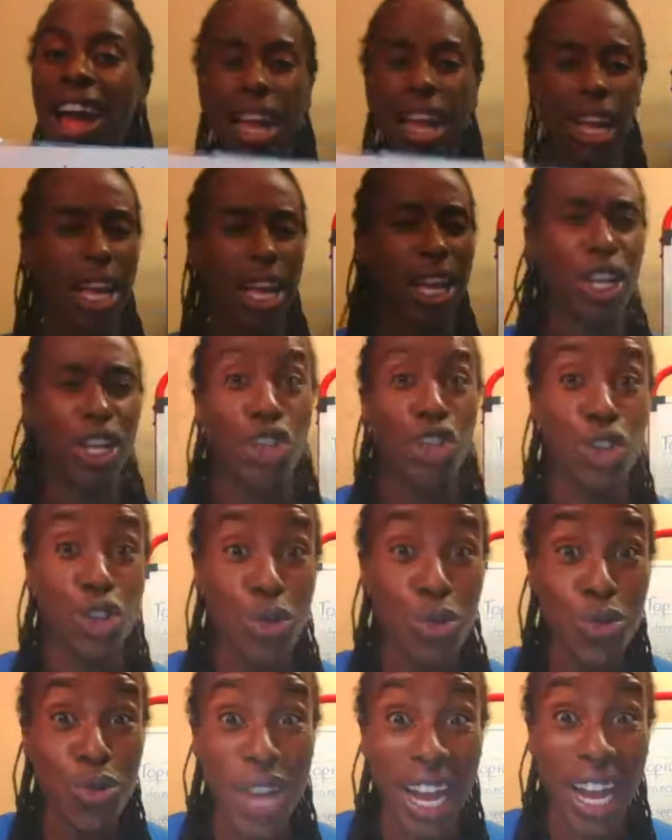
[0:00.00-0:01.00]
And
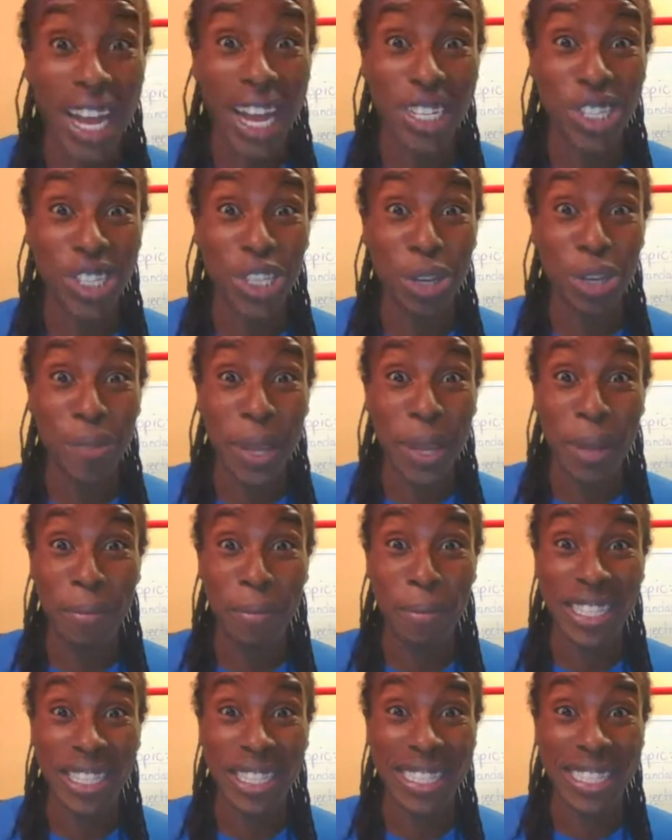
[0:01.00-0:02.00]
you guys should be able
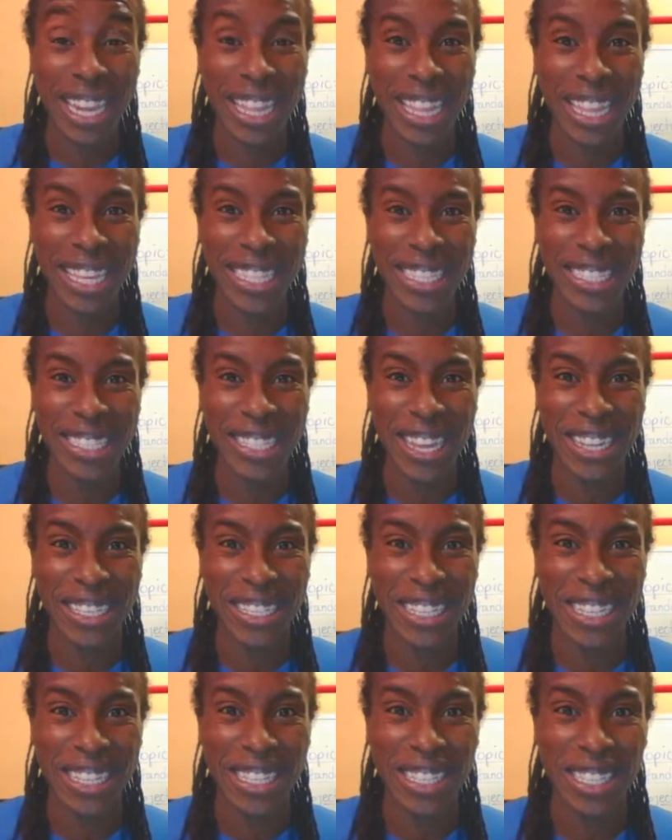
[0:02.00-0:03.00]
to say this
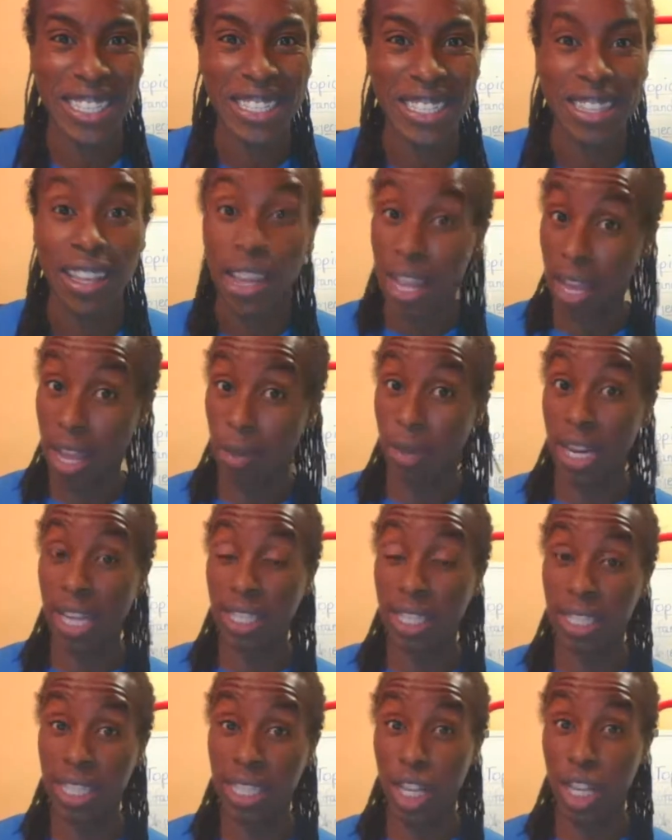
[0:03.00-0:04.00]
sentence. And when I
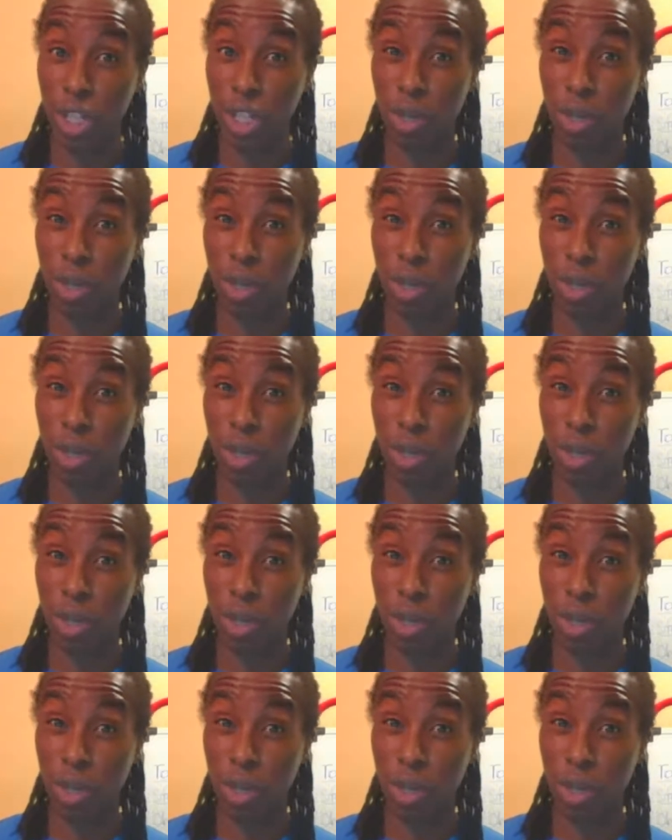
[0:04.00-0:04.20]
say you should